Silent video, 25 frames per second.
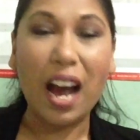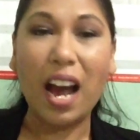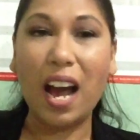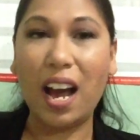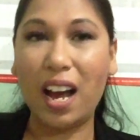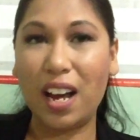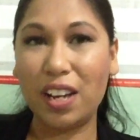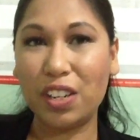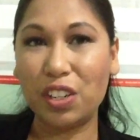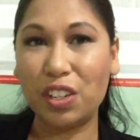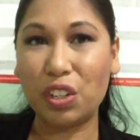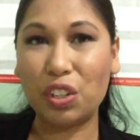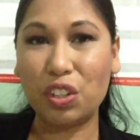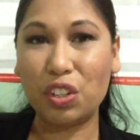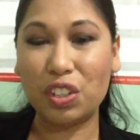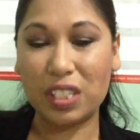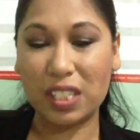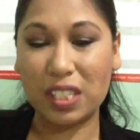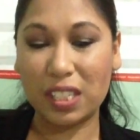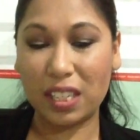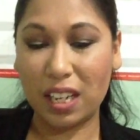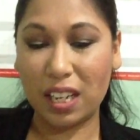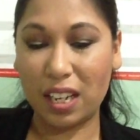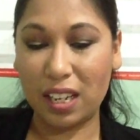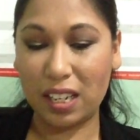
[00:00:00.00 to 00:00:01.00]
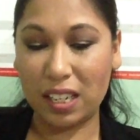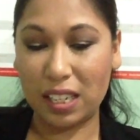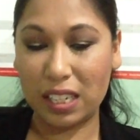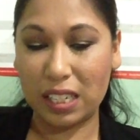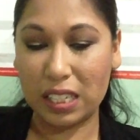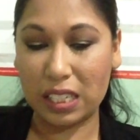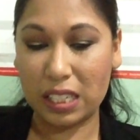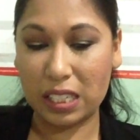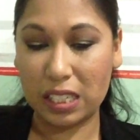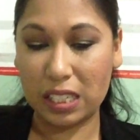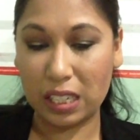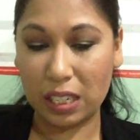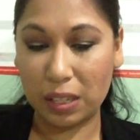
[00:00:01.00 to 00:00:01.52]
and critical
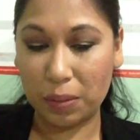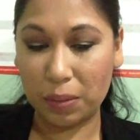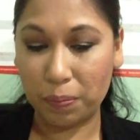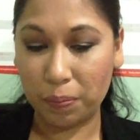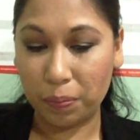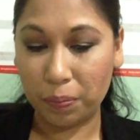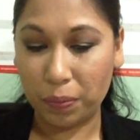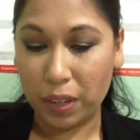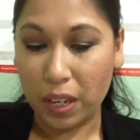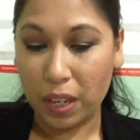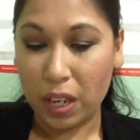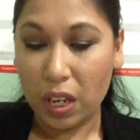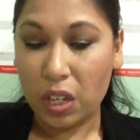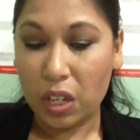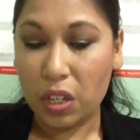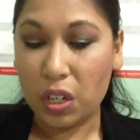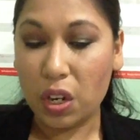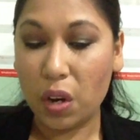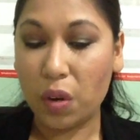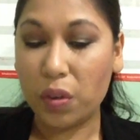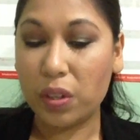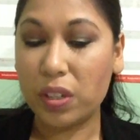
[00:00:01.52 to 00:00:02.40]
listening. Now,